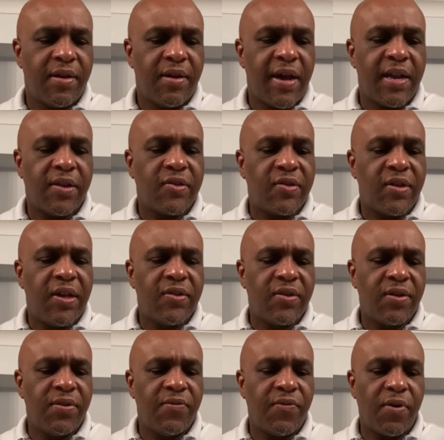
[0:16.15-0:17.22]
and a
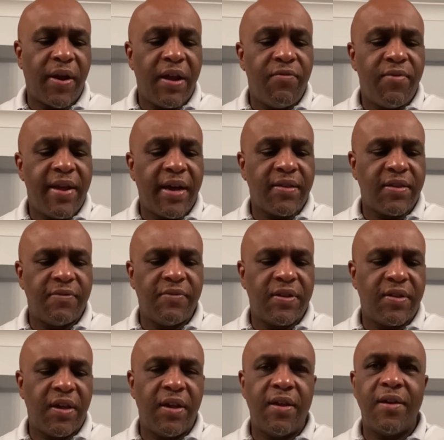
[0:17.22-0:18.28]
season for every
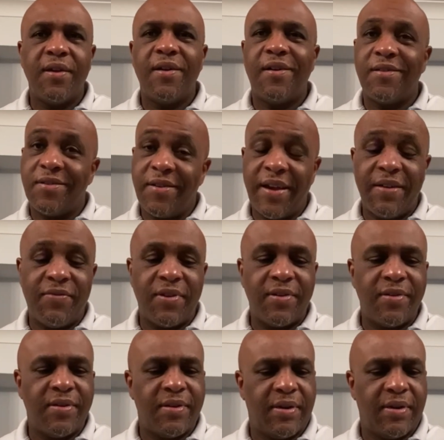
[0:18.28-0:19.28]
activity under heaven.